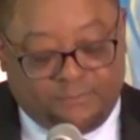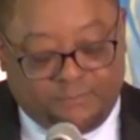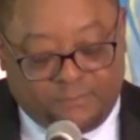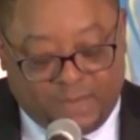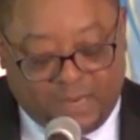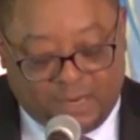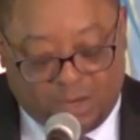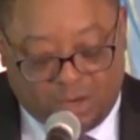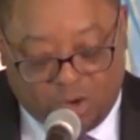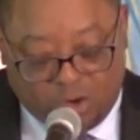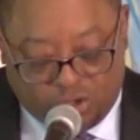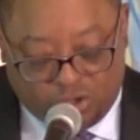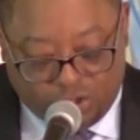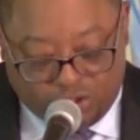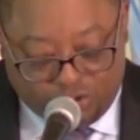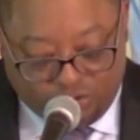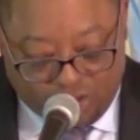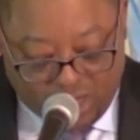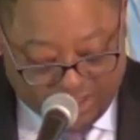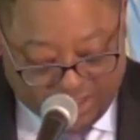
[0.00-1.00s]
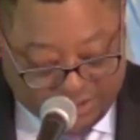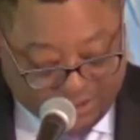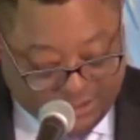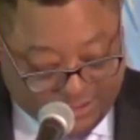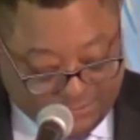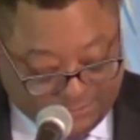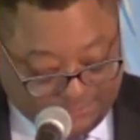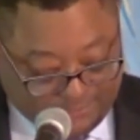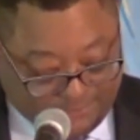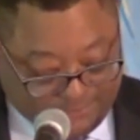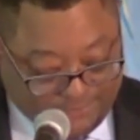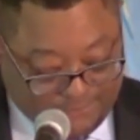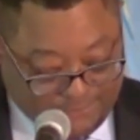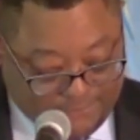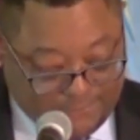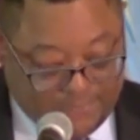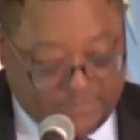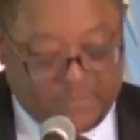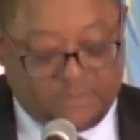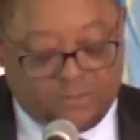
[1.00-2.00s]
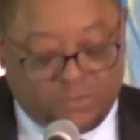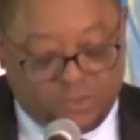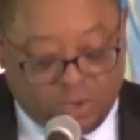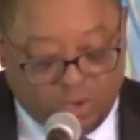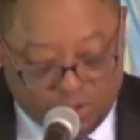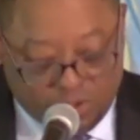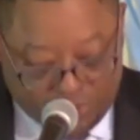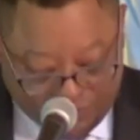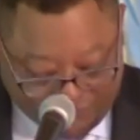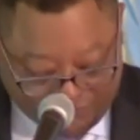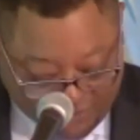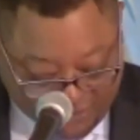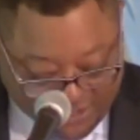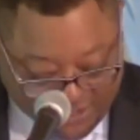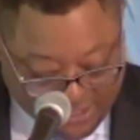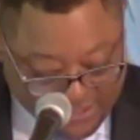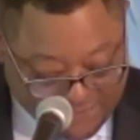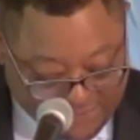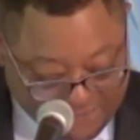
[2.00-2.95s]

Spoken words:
Learn to trust. Learn to forgive.